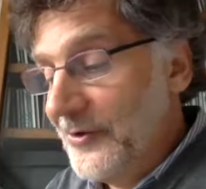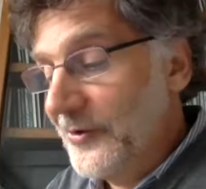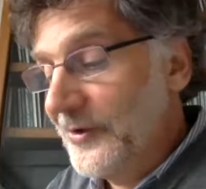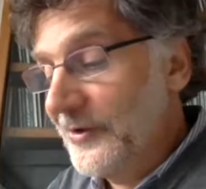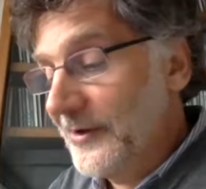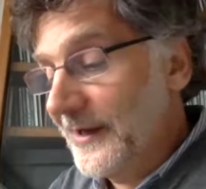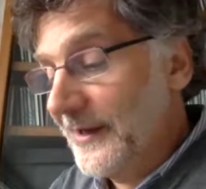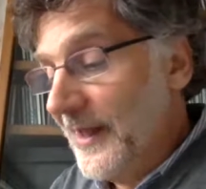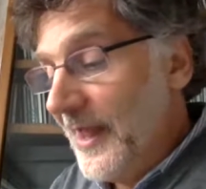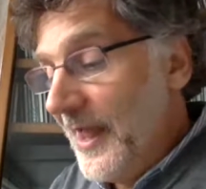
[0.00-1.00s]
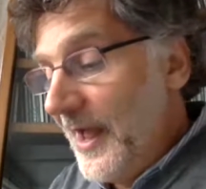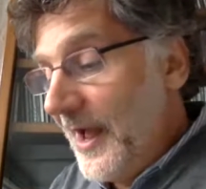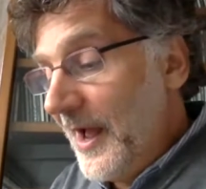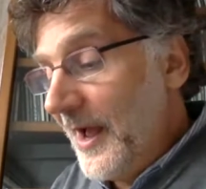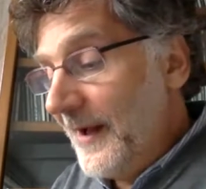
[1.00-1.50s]
good looking.
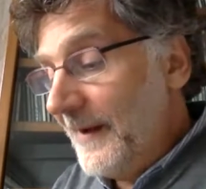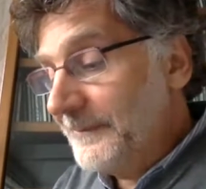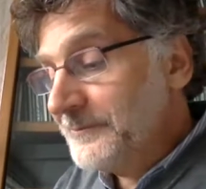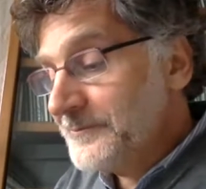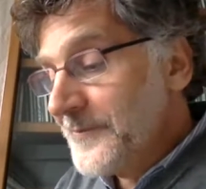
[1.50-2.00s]
Um,